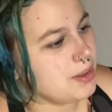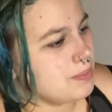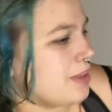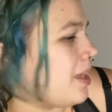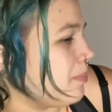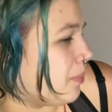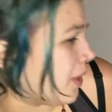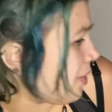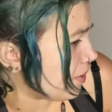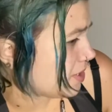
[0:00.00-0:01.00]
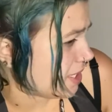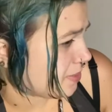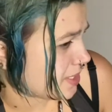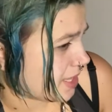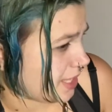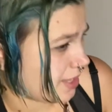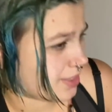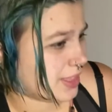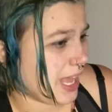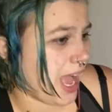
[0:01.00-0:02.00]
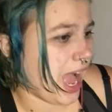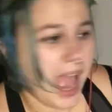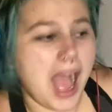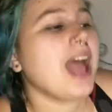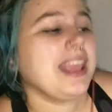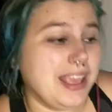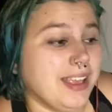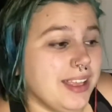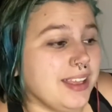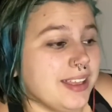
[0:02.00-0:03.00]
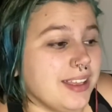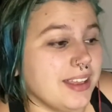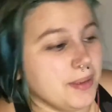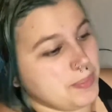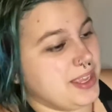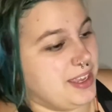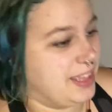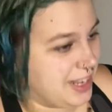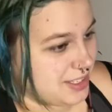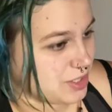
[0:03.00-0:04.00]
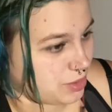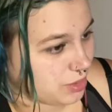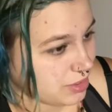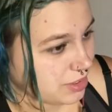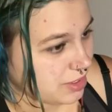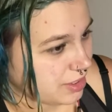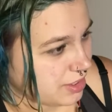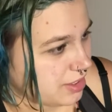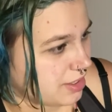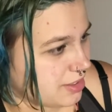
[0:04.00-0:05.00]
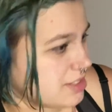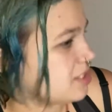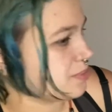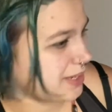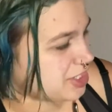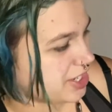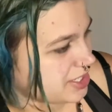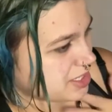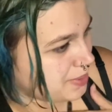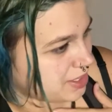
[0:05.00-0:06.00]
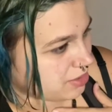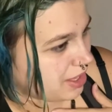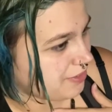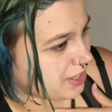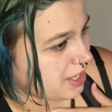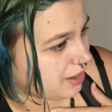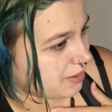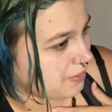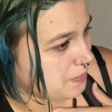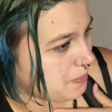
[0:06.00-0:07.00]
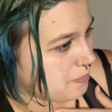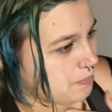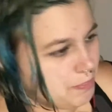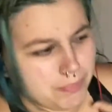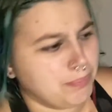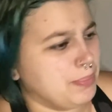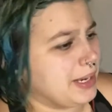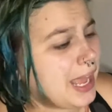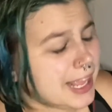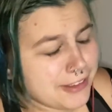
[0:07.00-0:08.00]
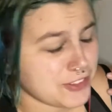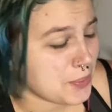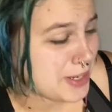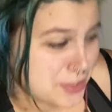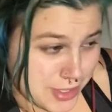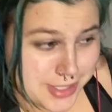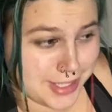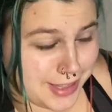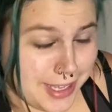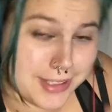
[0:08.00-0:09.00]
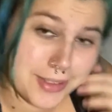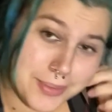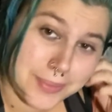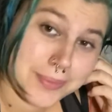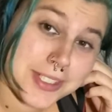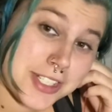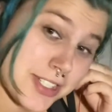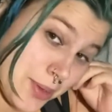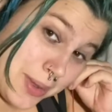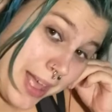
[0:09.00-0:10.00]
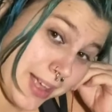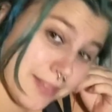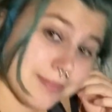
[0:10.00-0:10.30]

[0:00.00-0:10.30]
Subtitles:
My brother seems to think that I am being an asshole, and this is my chance to be in her life again. But I have no interest in that, which is okay.